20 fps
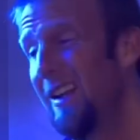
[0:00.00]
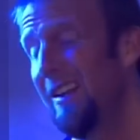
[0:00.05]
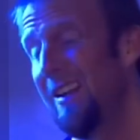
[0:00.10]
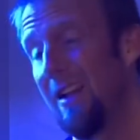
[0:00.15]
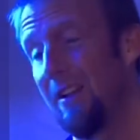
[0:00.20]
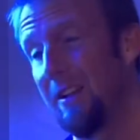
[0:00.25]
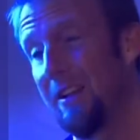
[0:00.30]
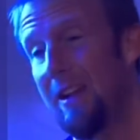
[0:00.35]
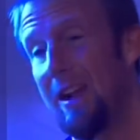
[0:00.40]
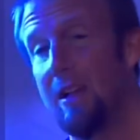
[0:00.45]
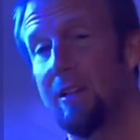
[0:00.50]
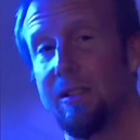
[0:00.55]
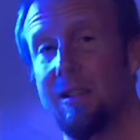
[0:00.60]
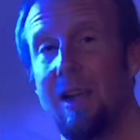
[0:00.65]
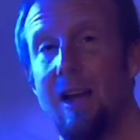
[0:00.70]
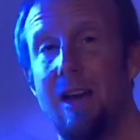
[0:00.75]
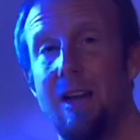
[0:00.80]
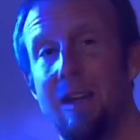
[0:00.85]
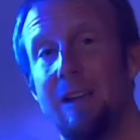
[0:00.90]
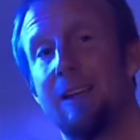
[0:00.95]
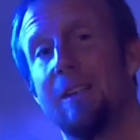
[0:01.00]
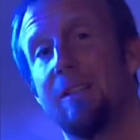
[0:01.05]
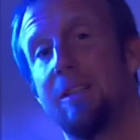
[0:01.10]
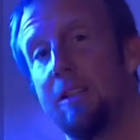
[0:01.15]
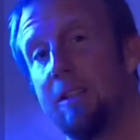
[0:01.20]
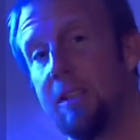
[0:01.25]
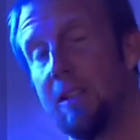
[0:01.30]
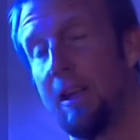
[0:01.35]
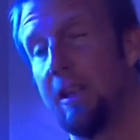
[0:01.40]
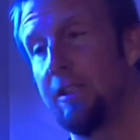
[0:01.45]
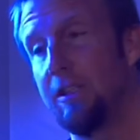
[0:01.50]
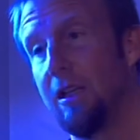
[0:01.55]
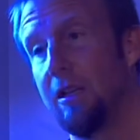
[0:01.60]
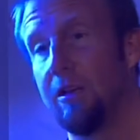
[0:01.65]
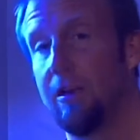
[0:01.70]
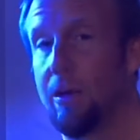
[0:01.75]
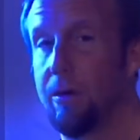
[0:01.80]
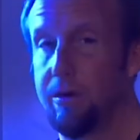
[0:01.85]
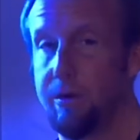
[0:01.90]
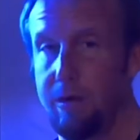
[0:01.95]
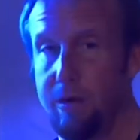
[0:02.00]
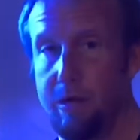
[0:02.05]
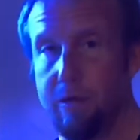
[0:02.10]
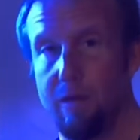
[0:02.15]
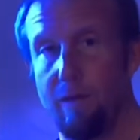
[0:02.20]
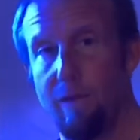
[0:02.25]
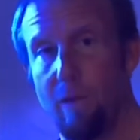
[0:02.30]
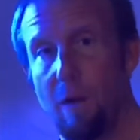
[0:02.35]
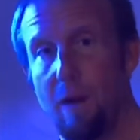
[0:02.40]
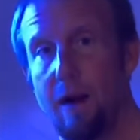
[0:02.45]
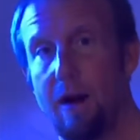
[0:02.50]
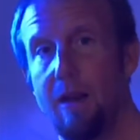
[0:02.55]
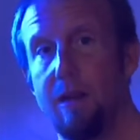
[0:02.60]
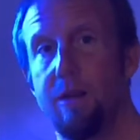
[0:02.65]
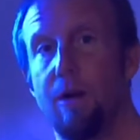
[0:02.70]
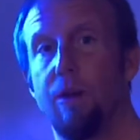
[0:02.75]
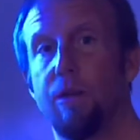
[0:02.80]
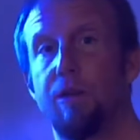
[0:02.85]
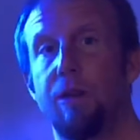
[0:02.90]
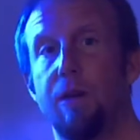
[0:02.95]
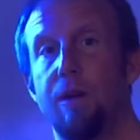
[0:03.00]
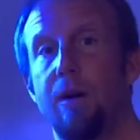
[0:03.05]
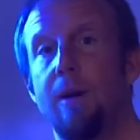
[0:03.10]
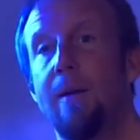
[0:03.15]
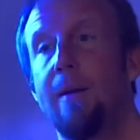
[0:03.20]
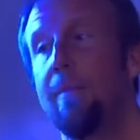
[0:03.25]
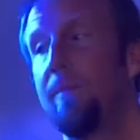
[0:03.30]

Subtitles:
Now the downside is the GHL doser is a 4-head doser.